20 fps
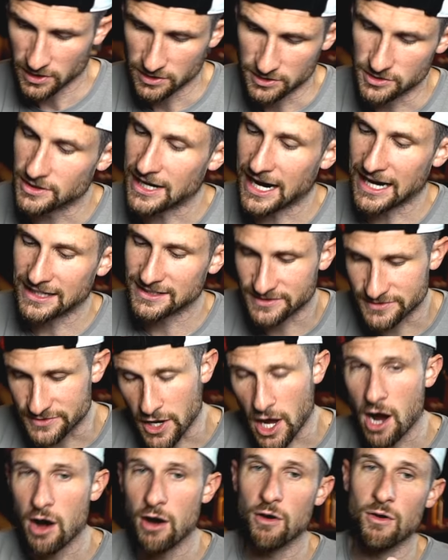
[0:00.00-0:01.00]
You guys
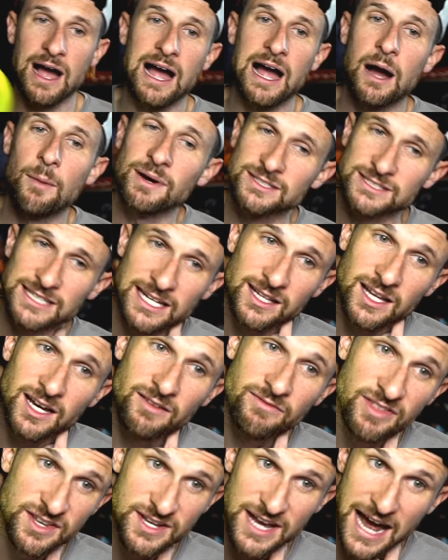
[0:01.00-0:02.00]
know how much I
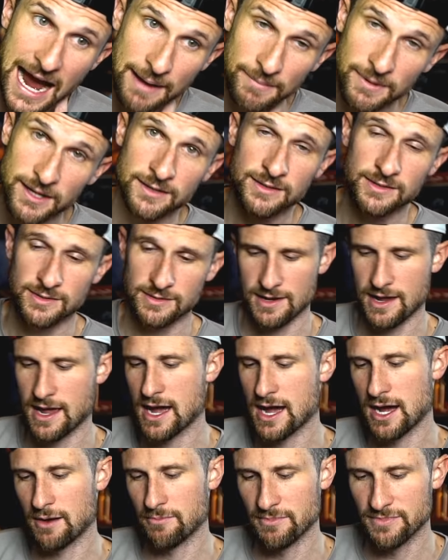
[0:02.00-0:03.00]
love the Diamond.
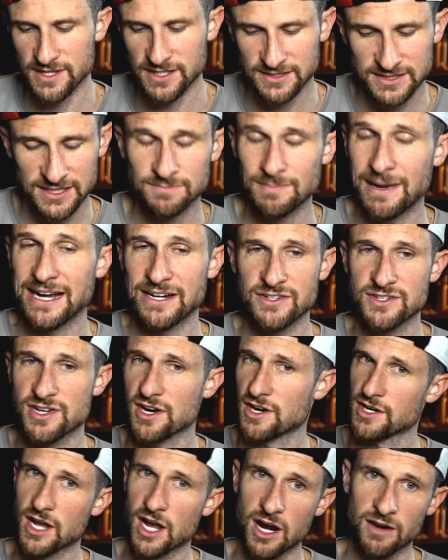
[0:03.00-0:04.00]
This is my
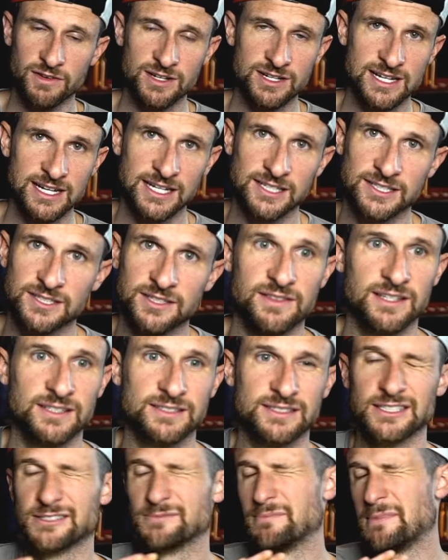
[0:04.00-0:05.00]
turnover disc.
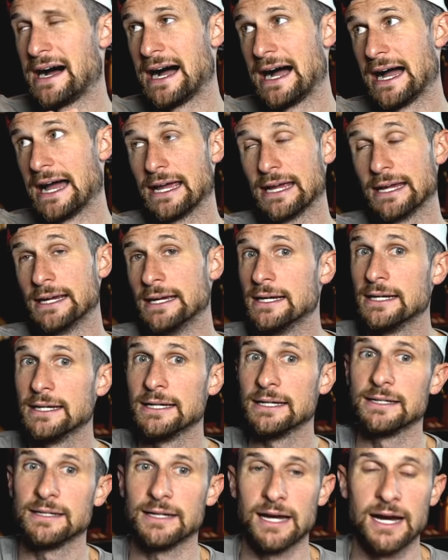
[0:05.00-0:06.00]
This is my
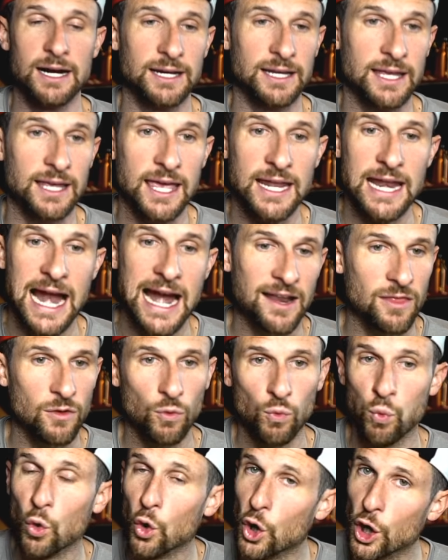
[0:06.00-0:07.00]
get out of the
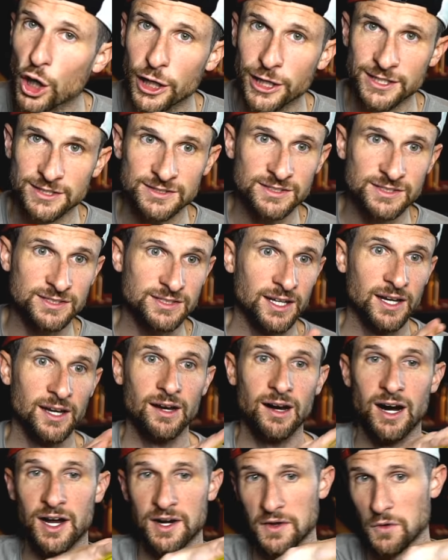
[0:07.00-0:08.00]
woods
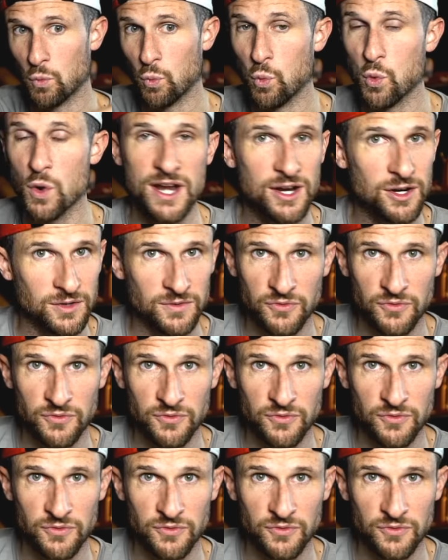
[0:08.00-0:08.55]
on a weird